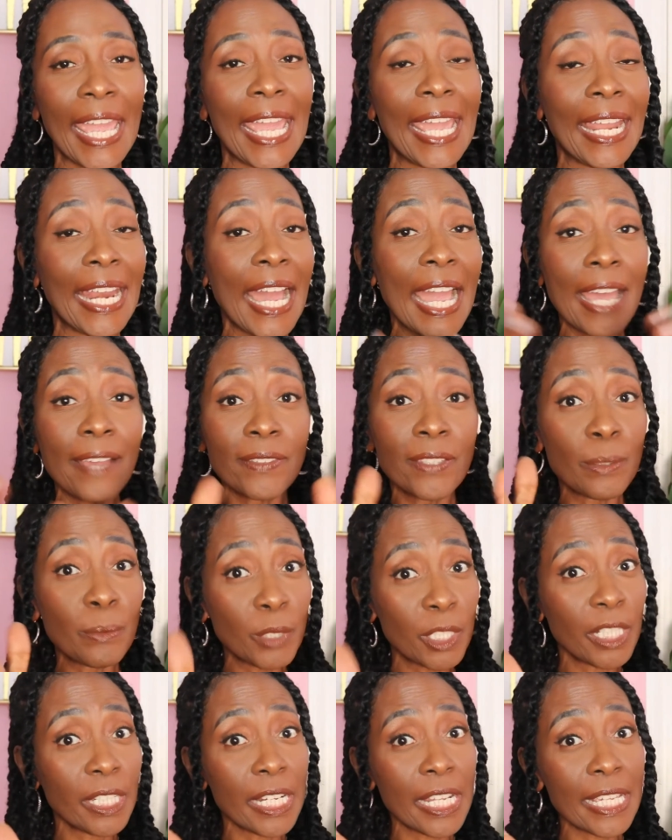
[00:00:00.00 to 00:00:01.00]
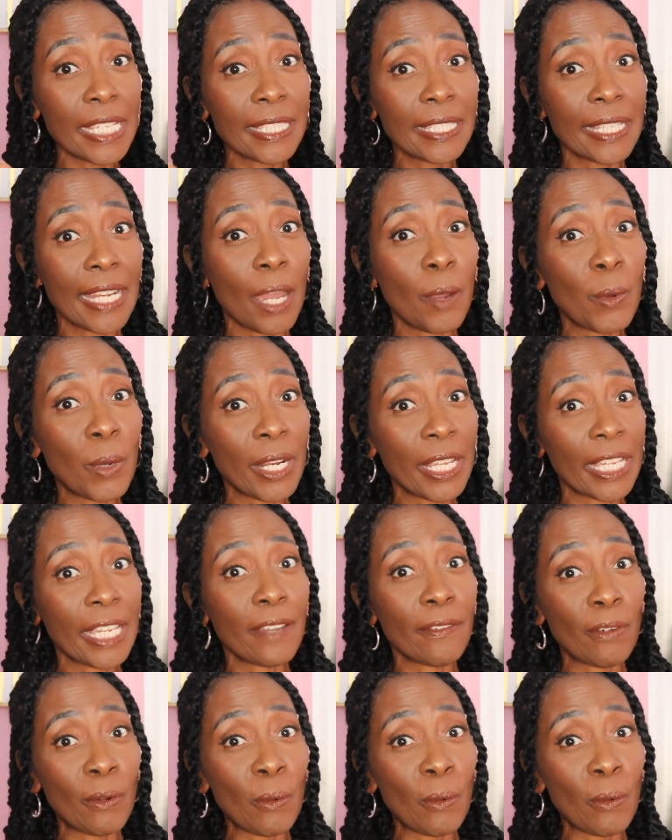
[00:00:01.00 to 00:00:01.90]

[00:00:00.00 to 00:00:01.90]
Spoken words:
And I have some goodies that I wanna give